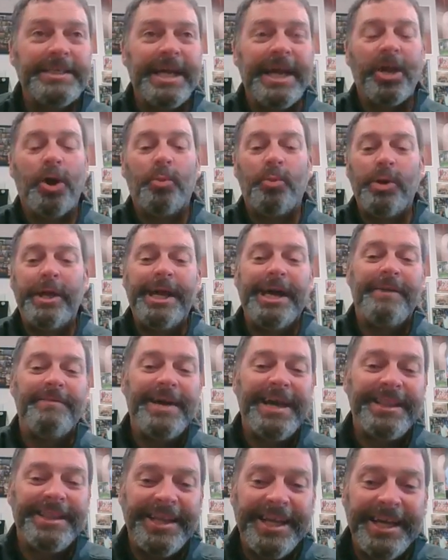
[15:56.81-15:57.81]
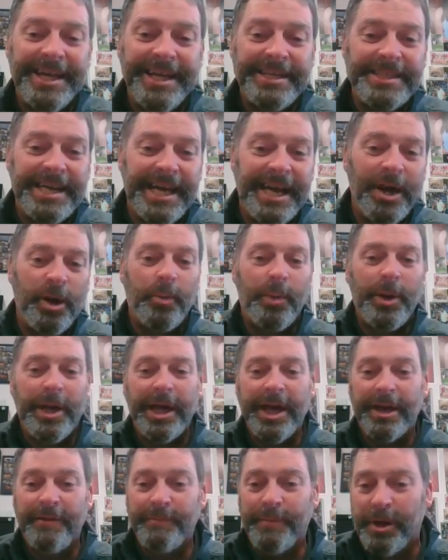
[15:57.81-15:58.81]
I hope we have athletics. I hope we
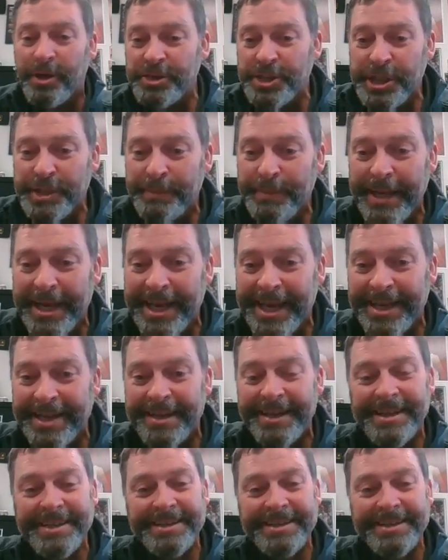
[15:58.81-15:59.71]
have marching band.